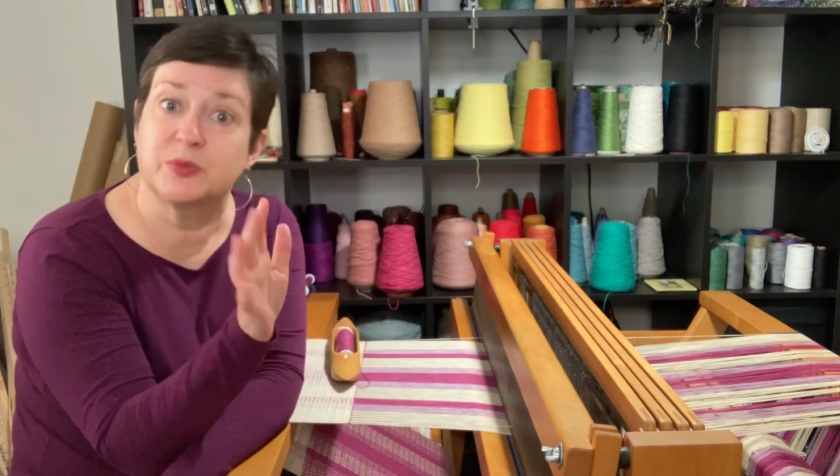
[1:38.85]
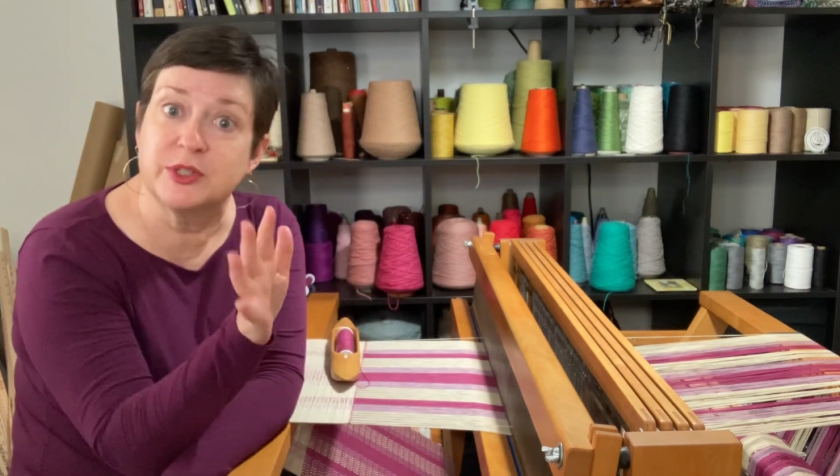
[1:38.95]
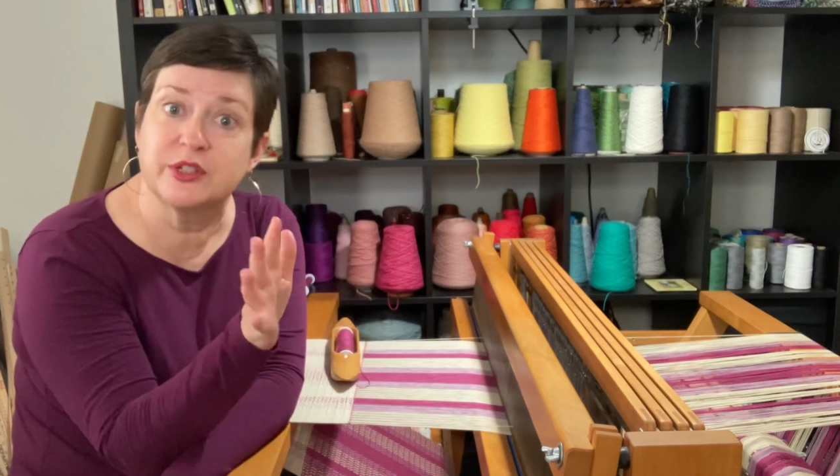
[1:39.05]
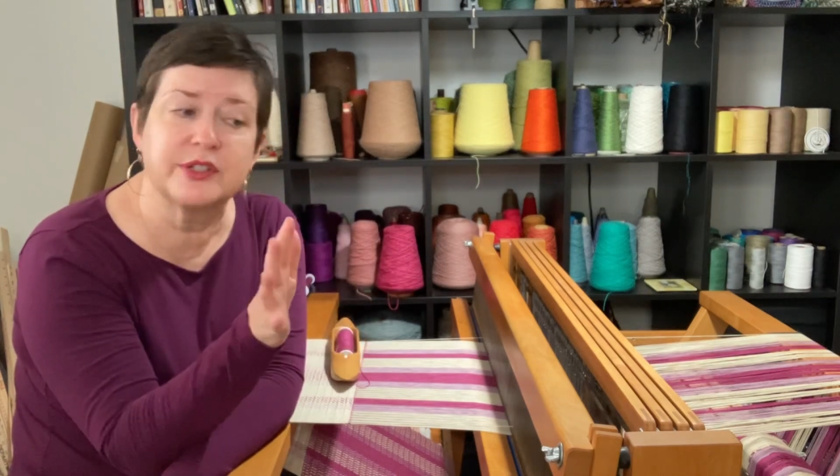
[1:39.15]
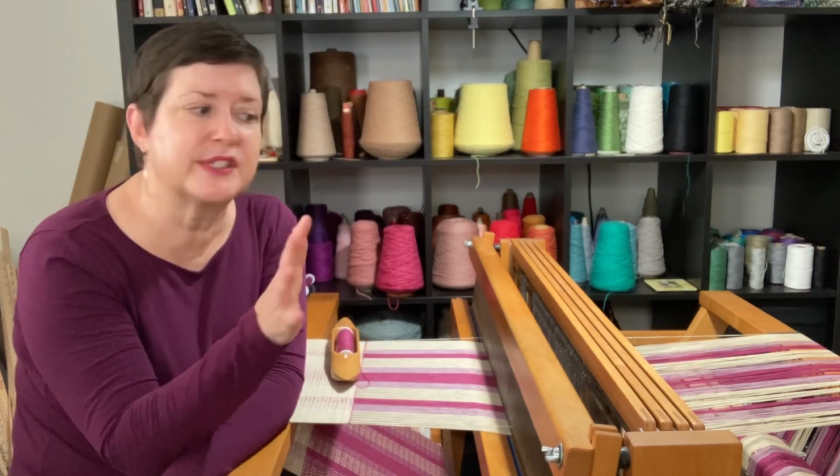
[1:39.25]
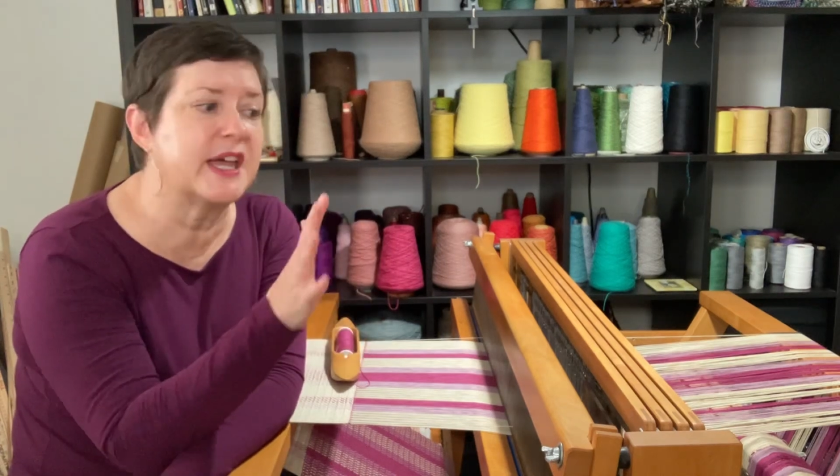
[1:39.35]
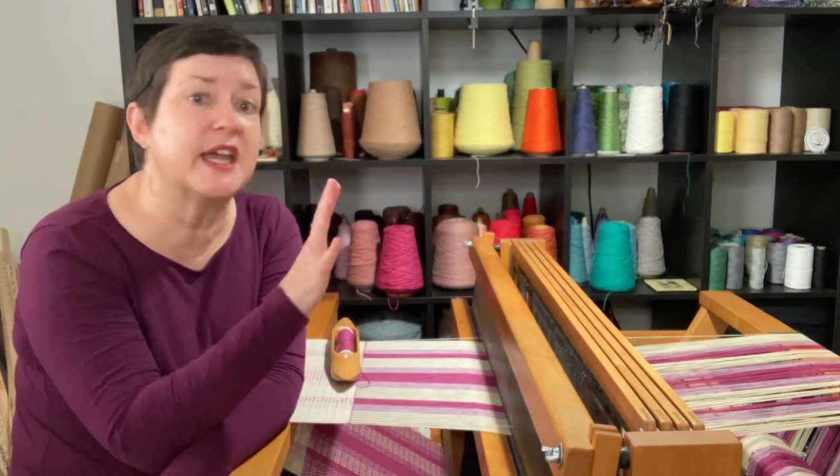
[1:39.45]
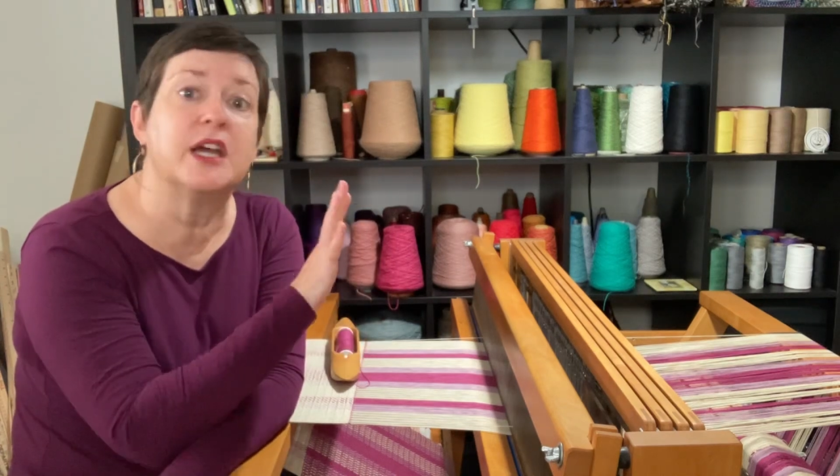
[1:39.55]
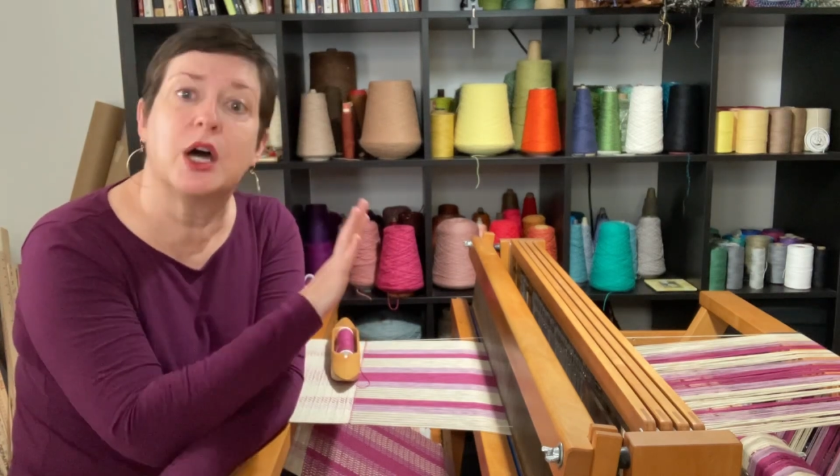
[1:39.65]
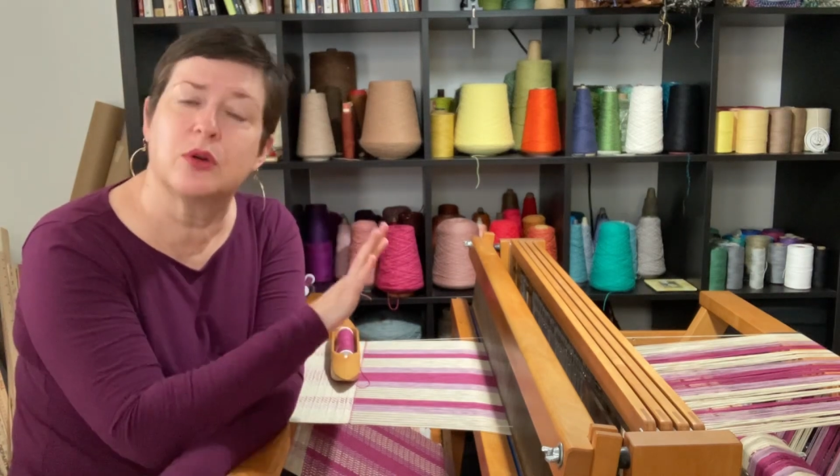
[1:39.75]
which will
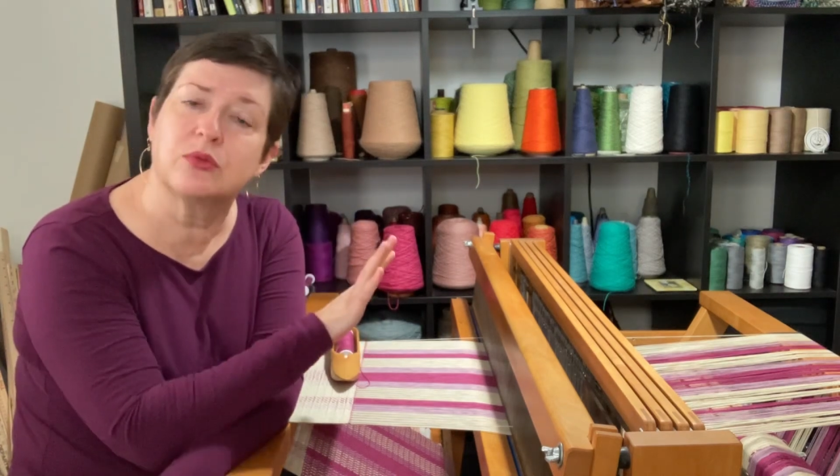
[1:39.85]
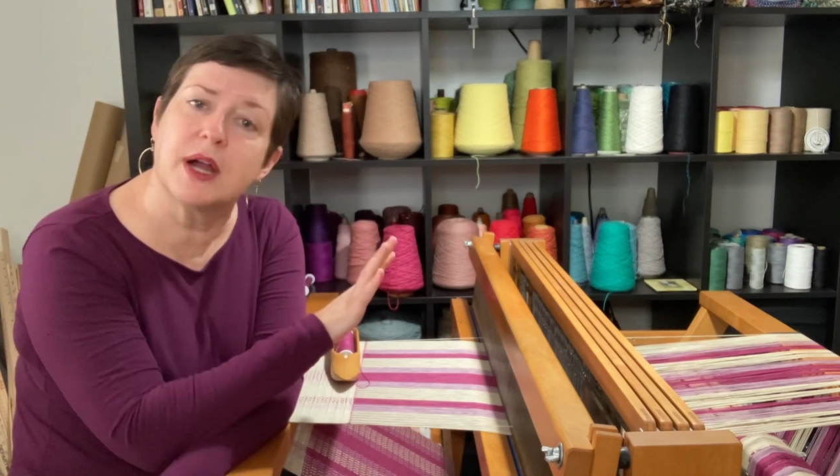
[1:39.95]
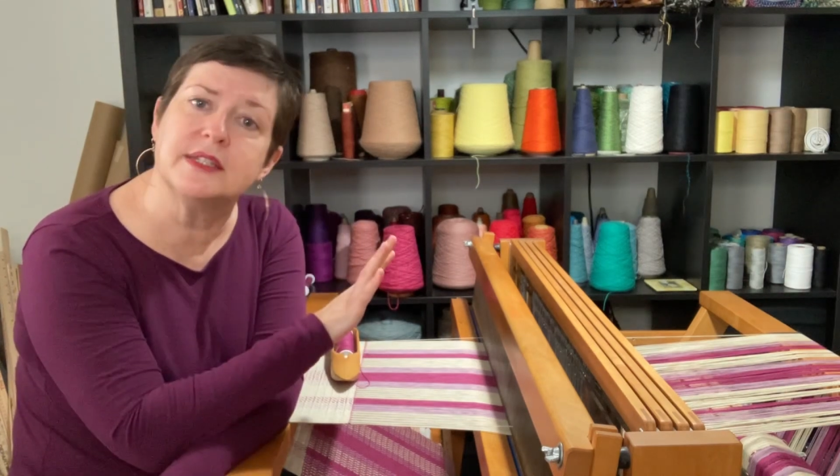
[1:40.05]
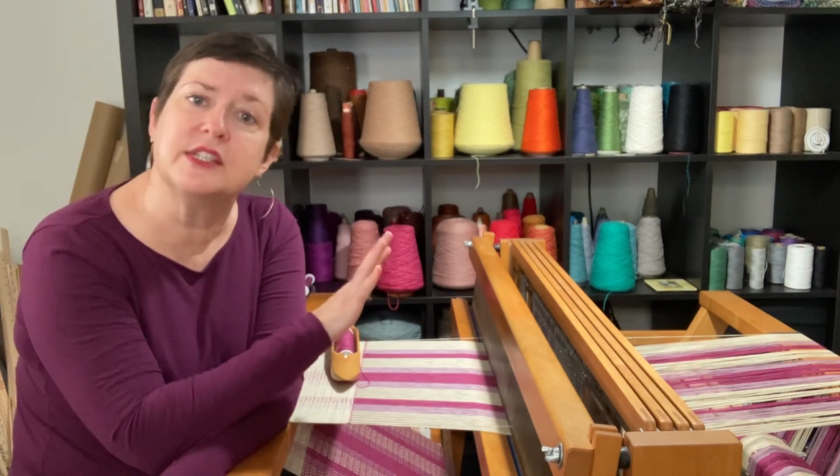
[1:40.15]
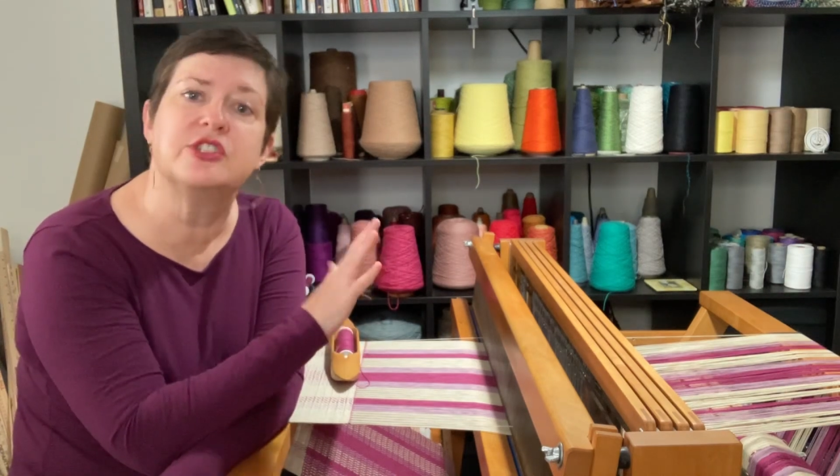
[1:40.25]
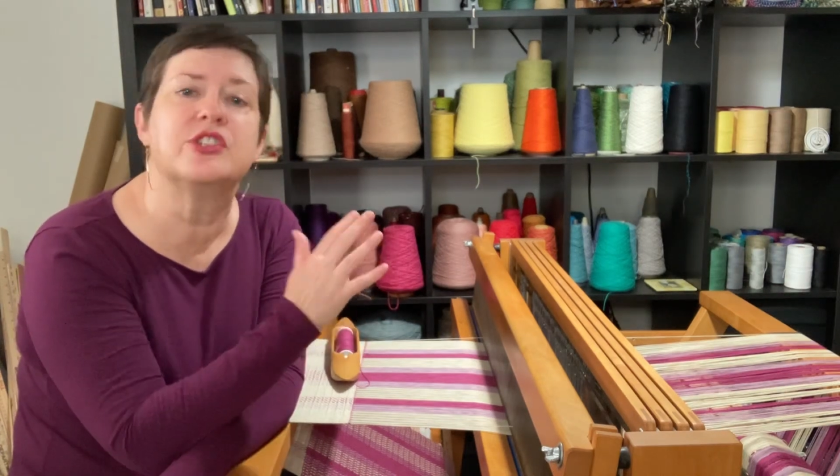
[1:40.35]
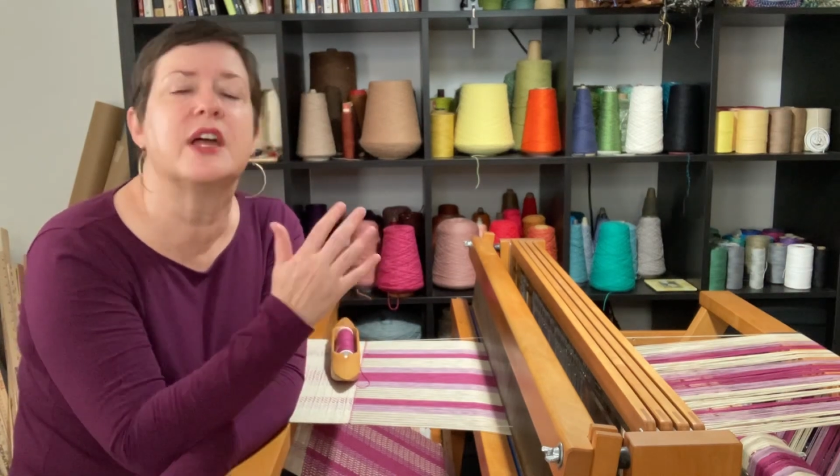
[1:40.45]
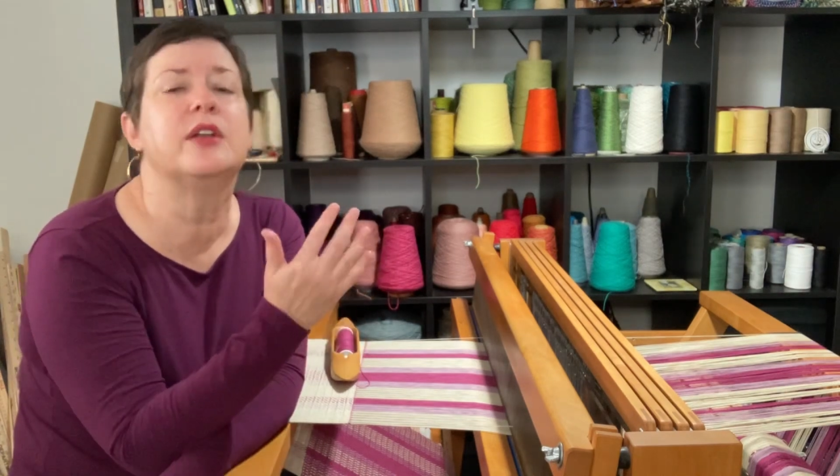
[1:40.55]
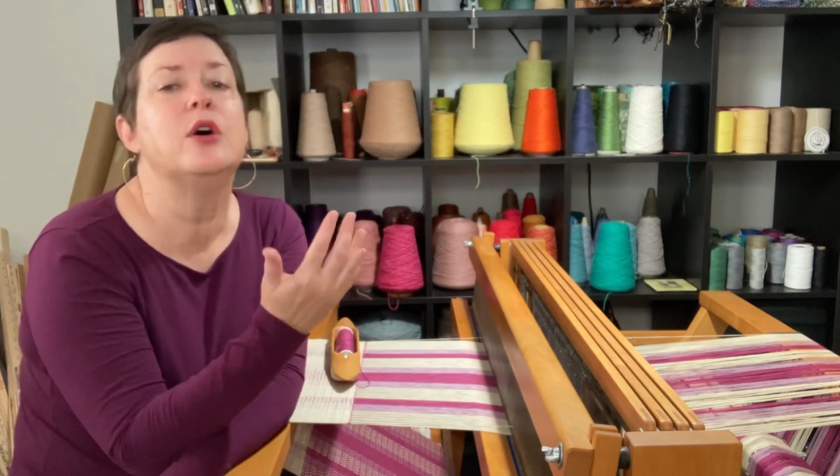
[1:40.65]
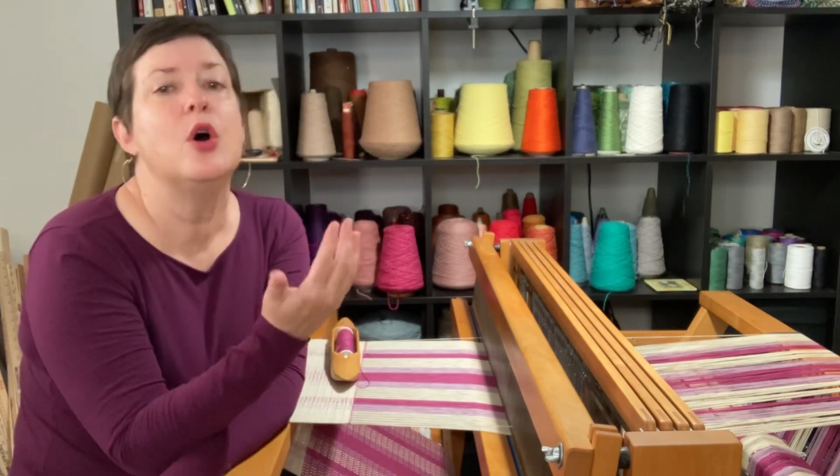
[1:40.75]
say a rising
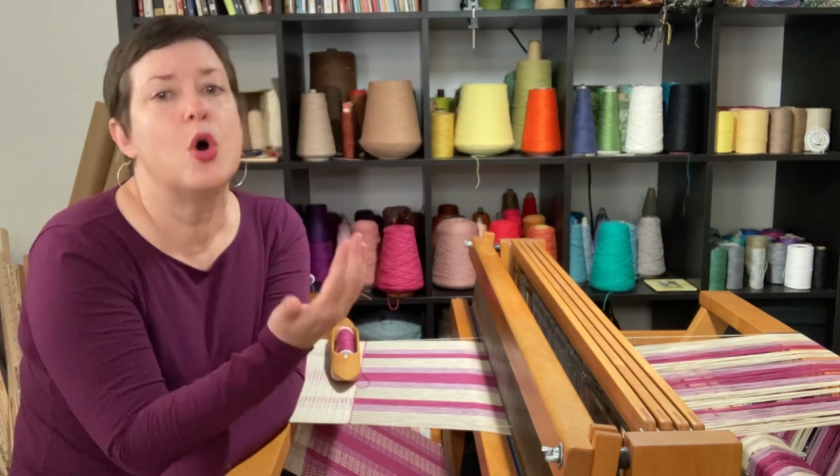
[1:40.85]
shed